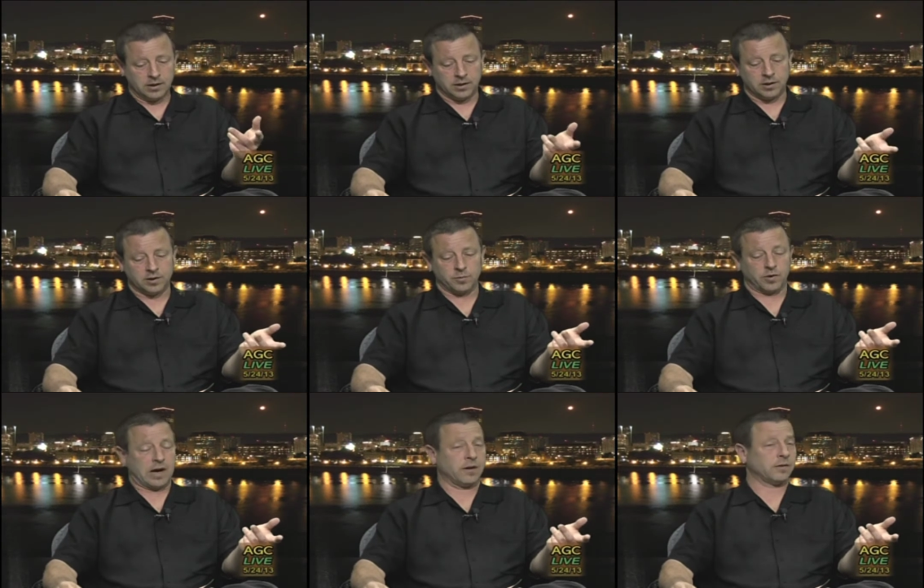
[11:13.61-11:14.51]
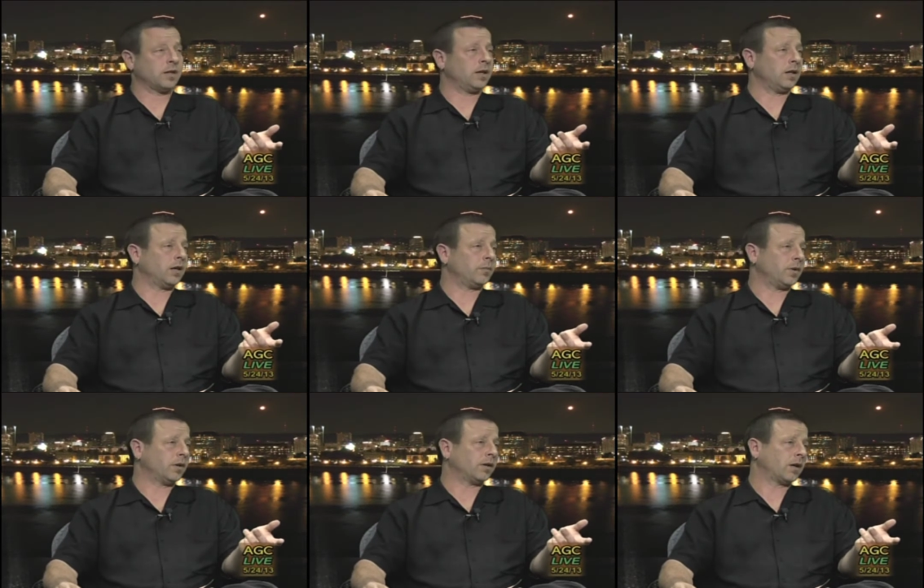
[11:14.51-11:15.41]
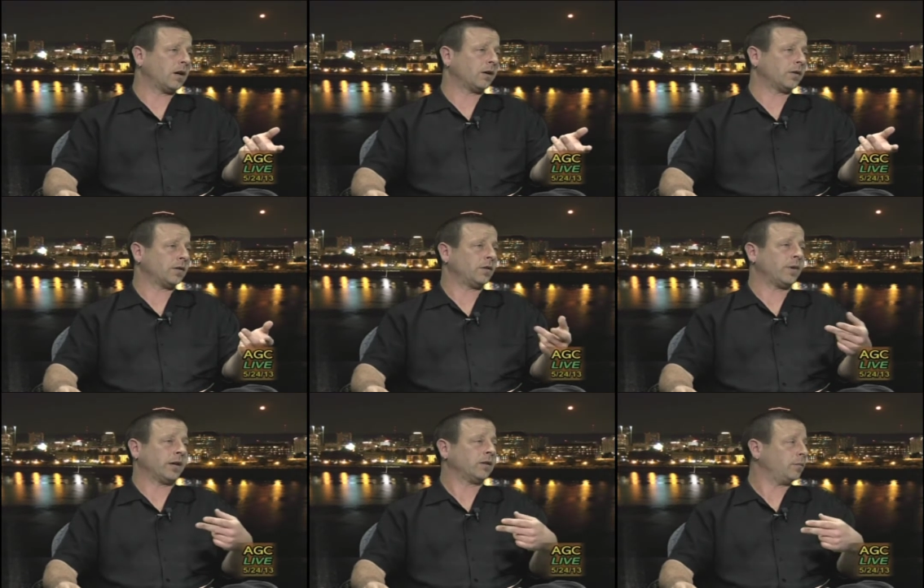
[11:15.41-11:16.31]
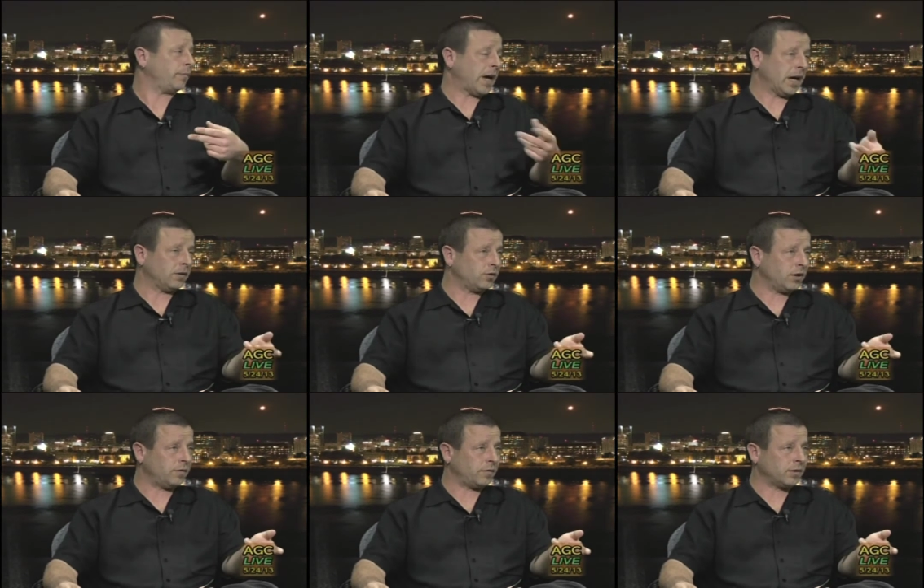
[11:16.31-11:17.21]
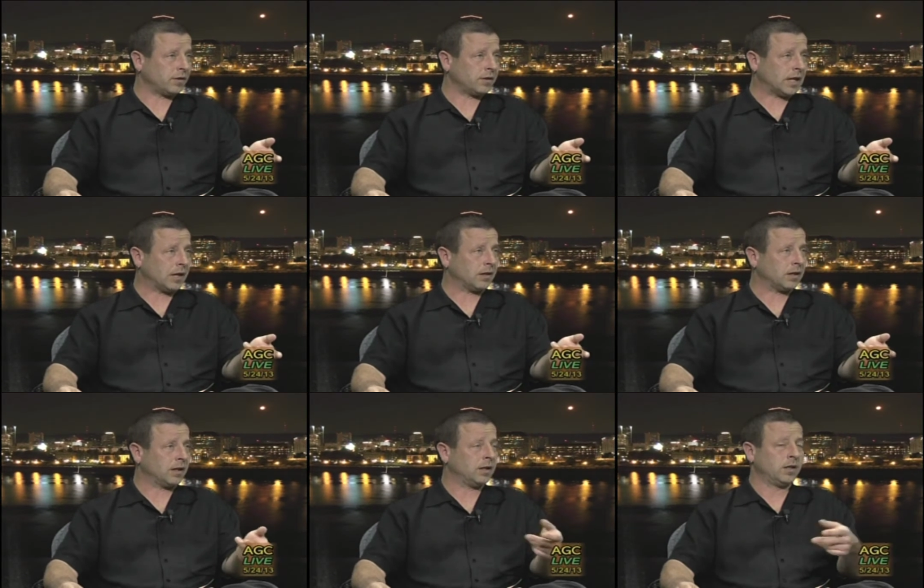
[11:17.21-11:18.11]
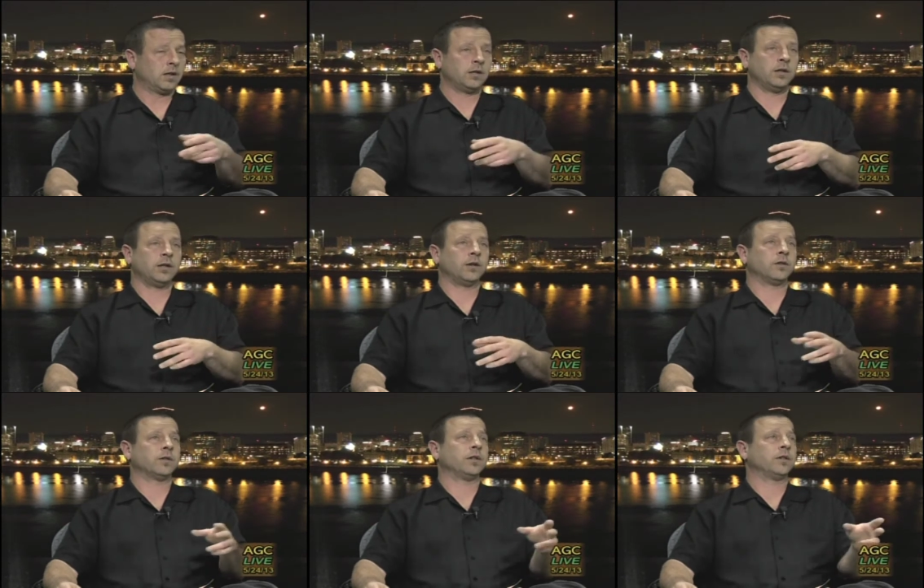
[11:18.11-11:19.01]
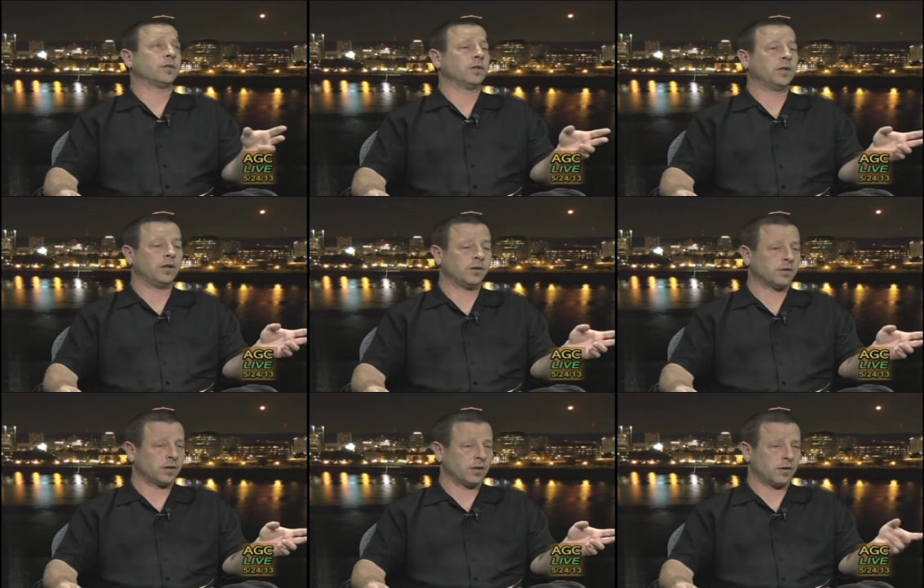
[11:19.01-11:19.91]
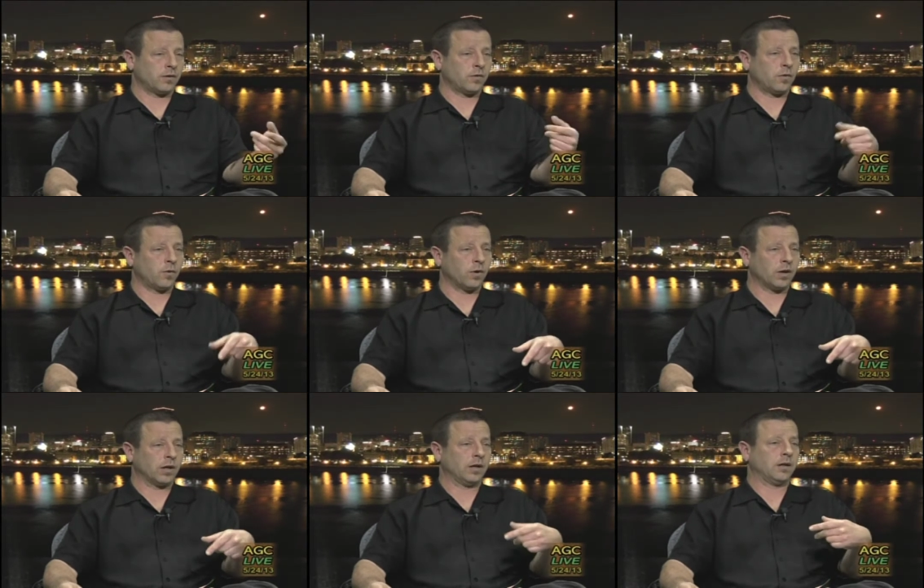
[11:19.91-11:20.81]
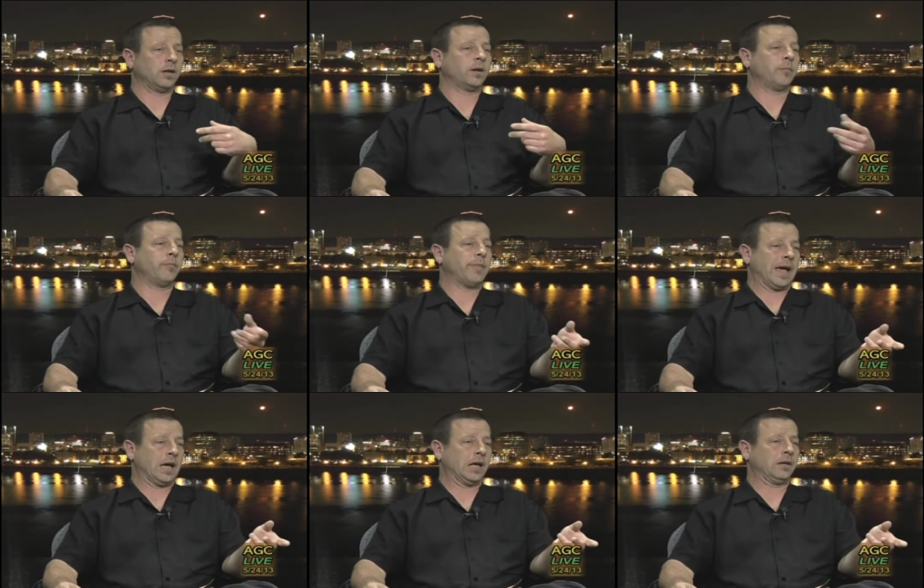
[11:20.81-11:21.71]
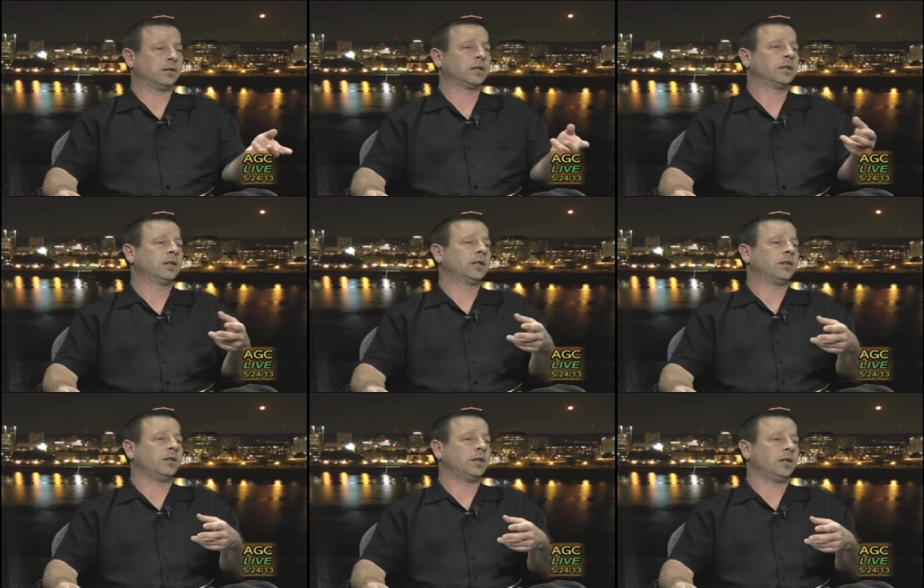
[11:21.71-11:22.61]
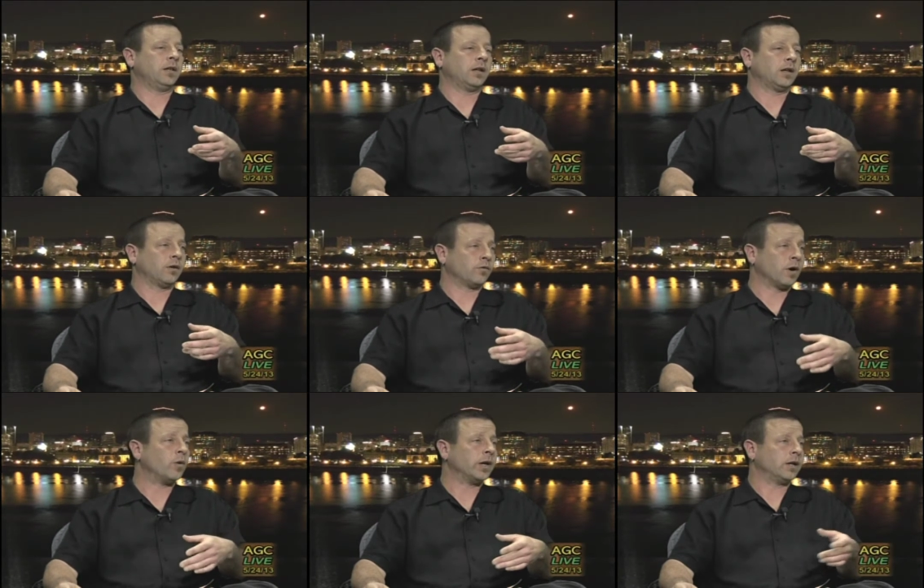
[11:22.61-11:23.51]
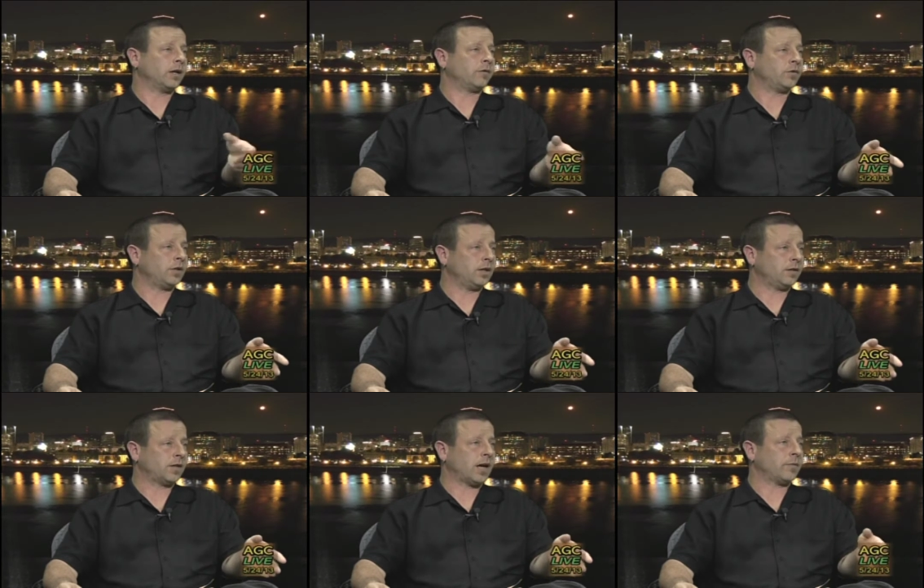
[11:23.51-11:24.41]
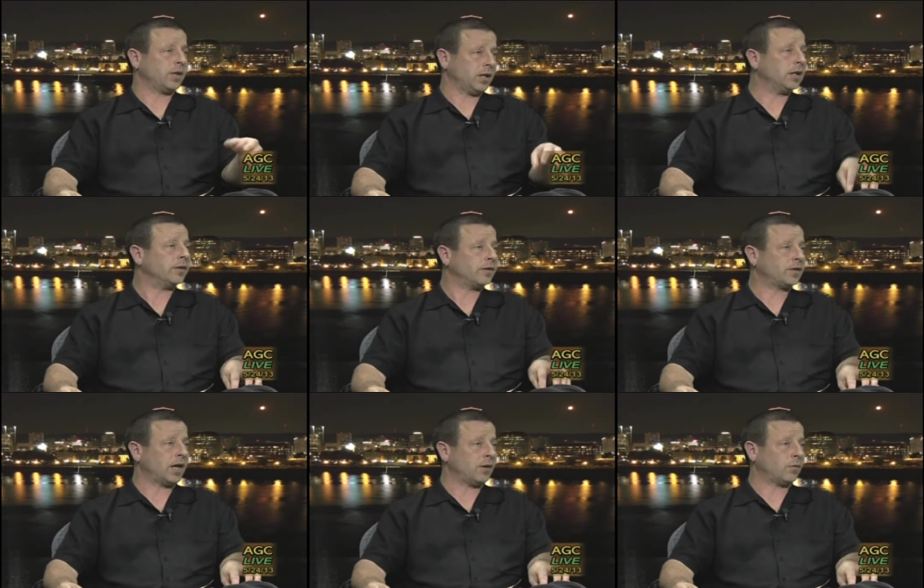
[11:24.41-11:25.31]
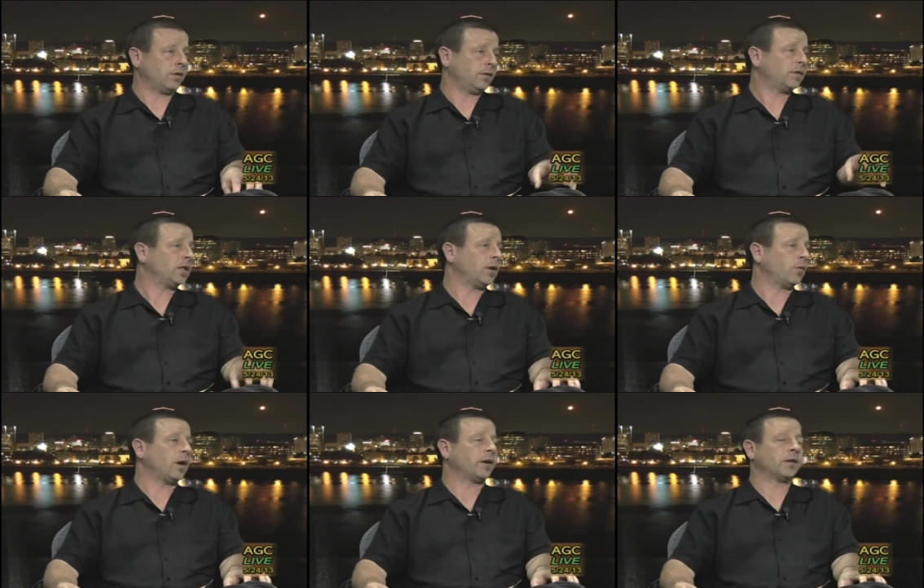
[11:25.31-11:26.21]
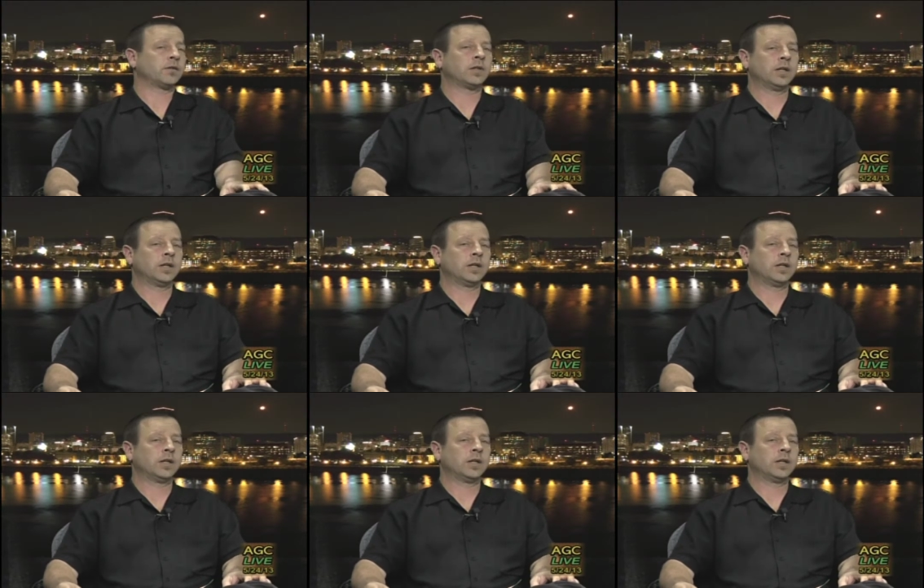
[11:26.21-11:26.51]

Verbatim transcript: Lisa Murkowski a bill in Congress to actually ban GE fish entirely years and years and years ago, Oregon banned the uh, growing of GE salmon in the state in state waters.